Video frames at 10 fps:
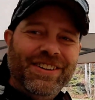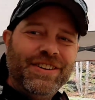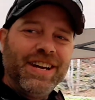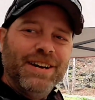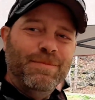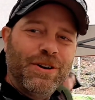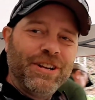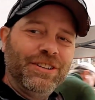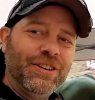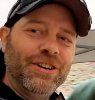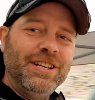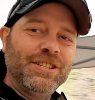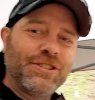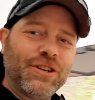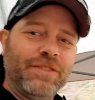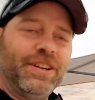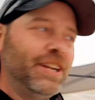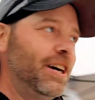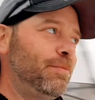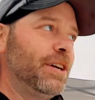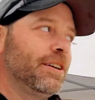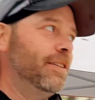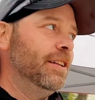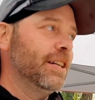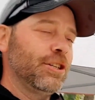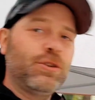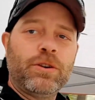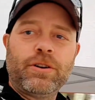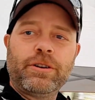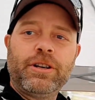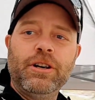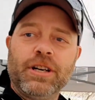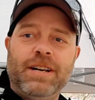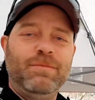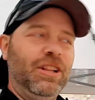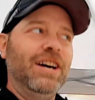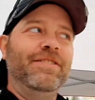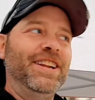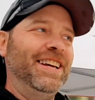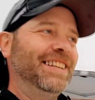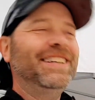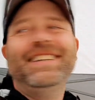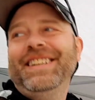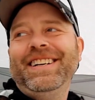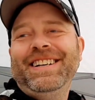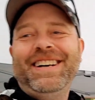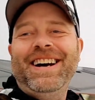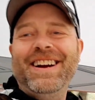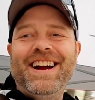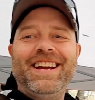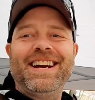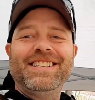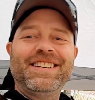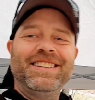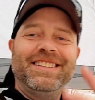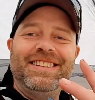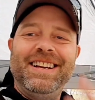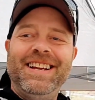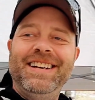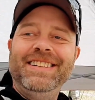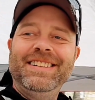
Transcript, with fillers: We got Morning Glory just serving it up like a like a short order cook. I'm loving it. All right, guys. Later.